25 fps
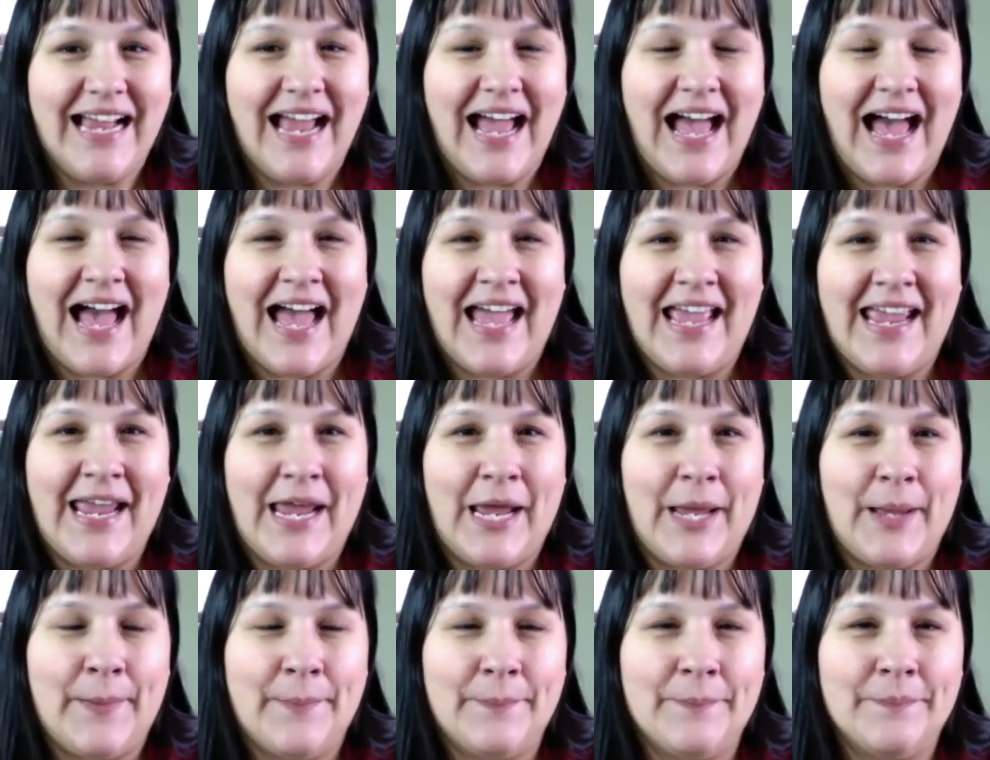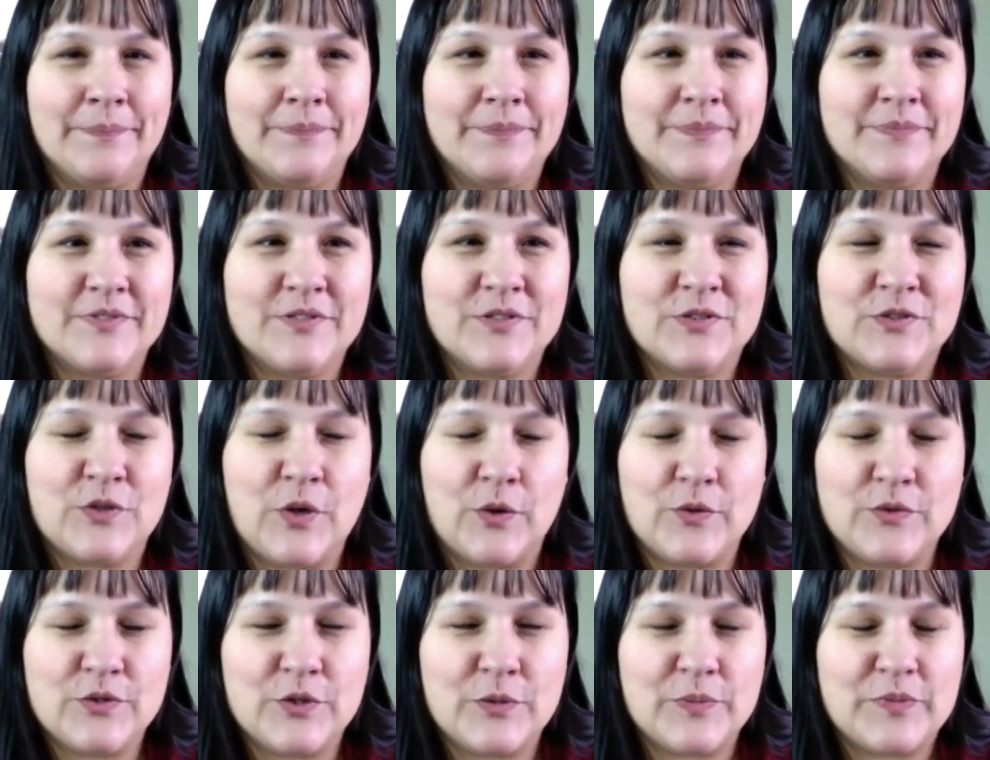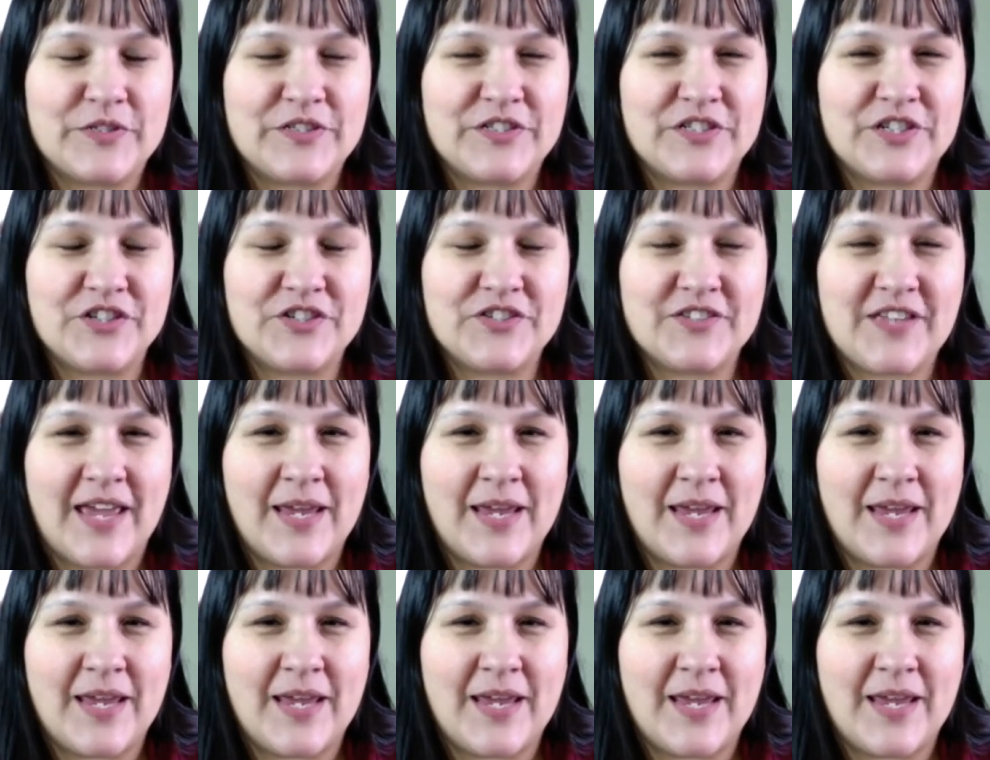I am so superstitious.